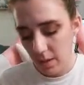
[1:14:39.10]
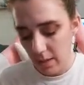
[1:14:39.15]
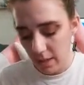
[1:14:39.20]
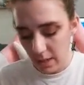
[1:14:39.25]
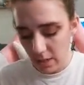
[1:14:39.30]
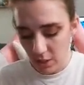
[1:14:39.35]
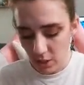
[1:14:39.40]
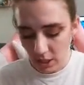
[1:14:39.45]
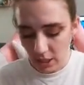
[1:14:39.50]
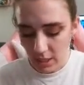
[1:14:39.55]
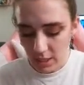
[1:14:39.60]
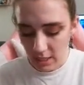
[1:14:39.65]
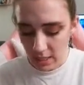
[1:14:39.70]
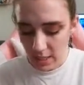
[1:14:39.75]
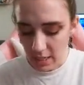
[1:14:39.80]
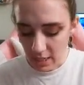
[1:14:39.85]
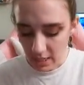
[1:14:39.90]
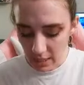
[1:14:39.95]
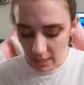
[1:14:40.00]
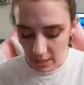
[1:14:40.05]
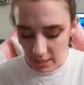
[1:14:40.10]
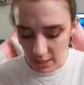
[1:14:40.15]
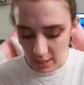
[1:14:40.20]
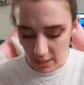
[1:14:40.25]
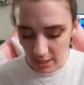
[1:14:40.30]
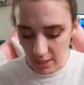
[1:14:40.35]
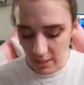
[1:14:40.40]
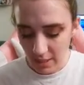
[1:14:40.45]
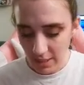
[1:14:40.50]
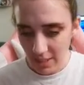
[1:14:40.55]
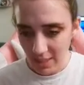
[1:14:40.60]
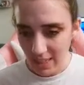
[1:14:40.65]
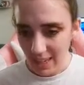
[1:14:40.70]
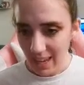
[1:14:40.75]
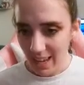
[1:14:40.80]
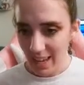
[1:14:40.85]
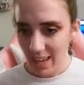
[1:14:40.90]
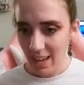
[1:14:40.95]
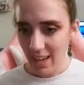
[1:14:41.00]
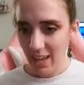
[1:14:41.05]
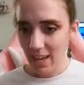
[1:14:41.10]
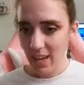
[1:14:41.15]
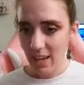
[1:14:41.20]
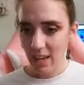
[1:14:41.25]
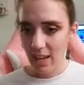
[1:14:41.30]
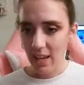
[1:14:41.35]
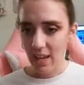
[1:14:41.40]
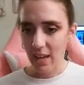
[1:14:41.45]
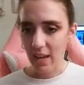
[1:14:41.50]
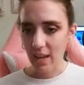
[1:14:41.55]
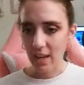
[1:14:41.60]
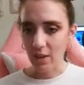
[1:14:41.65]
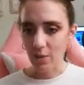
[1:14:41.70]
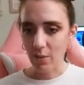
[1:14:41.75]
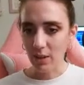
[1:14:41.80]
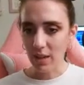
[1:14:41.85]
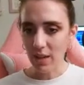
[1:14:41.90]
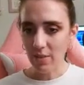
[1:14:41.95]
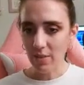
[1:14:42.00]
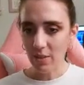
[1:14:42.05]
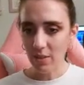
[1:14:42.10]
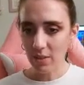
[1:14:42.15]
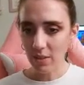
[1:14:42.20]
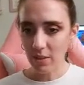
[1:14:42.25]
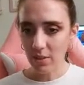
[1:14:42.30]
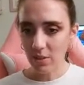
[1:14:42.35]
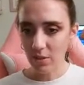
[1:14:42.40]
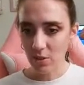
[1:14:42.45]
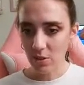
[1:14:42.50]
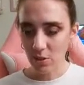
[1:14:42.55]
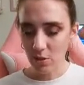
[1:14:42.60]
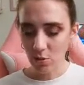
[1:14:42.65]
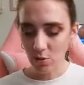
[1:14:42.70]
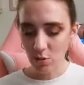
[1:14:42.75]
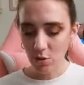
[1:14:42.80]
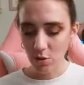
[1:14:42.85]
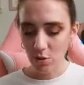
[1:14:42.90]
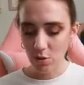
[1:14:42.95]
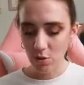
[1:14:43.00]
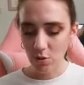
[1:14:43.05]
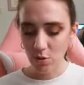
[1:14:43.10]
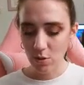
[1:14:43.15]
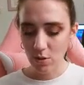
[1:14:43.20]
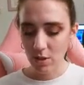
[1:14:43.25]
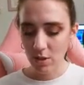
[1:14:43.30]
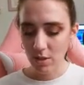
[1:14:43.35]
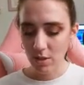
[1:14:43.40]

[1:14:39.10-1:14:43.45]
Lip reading: And she's done! Yay! We have our little Tutu